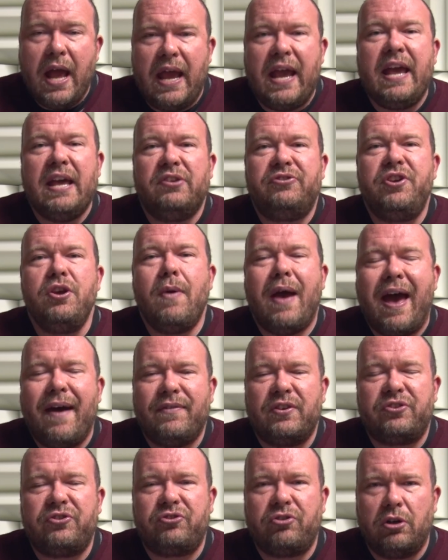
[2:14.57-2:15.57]
is you have
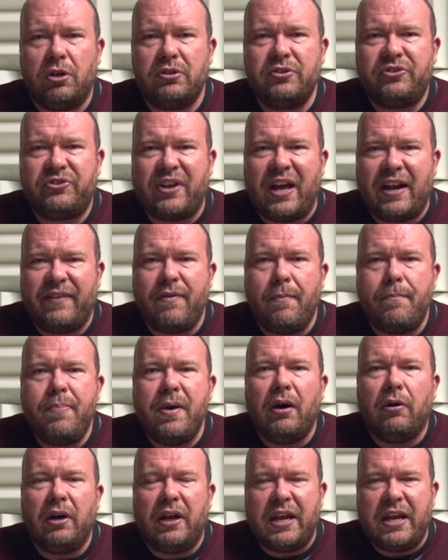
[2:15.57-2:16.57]
a certain set of
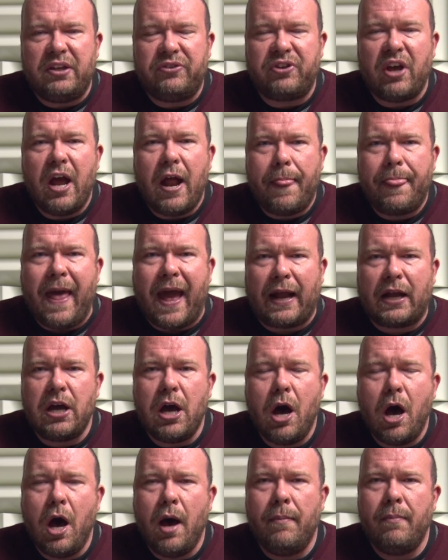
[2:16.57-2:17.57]
abilities that
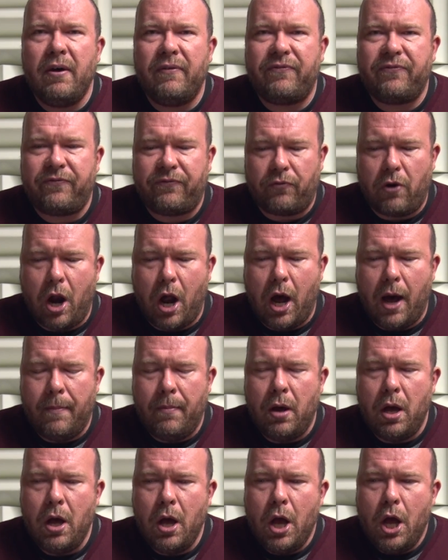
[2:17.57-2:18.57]
come
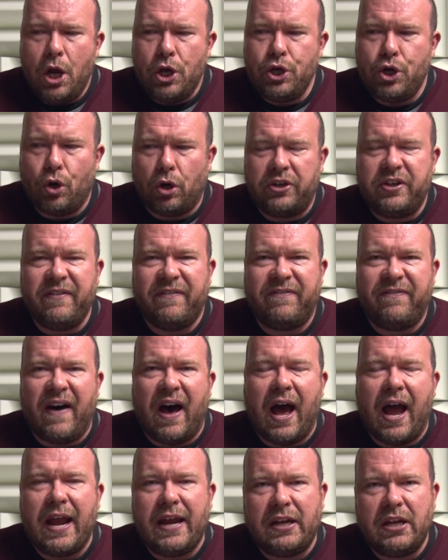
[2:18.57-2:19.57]
from your
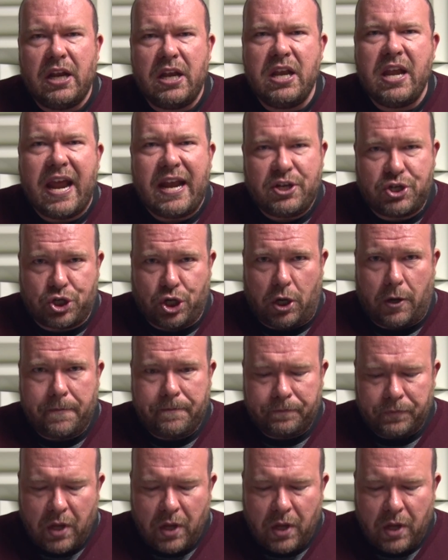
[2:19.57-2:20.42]
divine nature.